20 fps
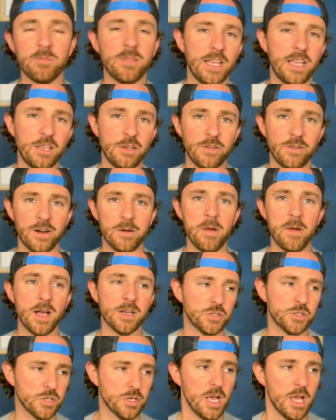Thank you very
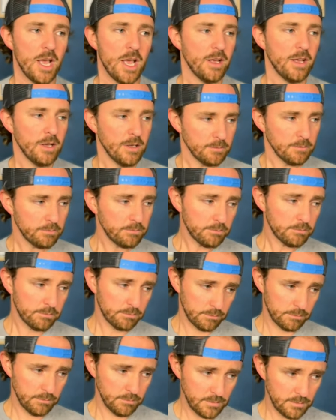much.
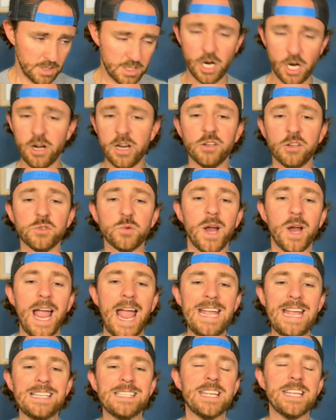Tar Heels were
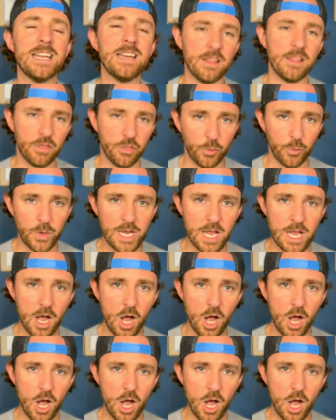18-3